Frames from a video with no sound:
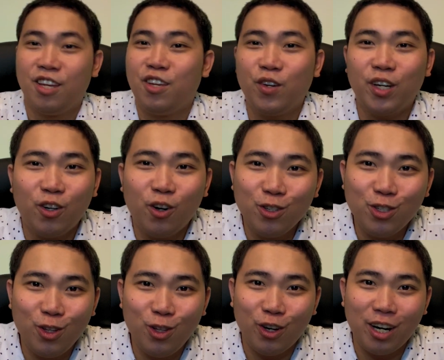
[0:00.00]
You can also
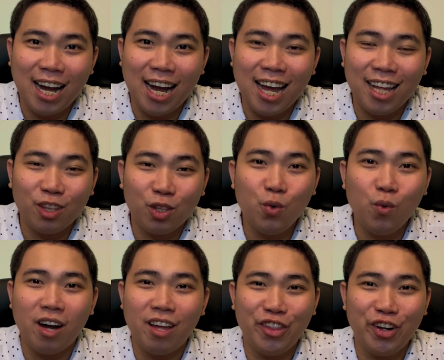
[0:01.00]
look at two
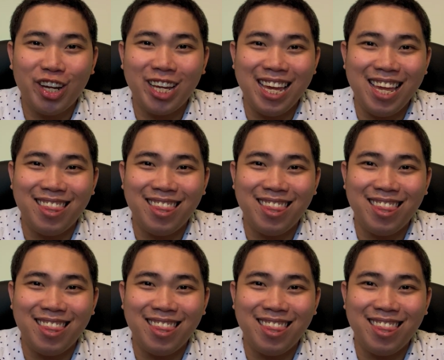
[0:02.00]
other key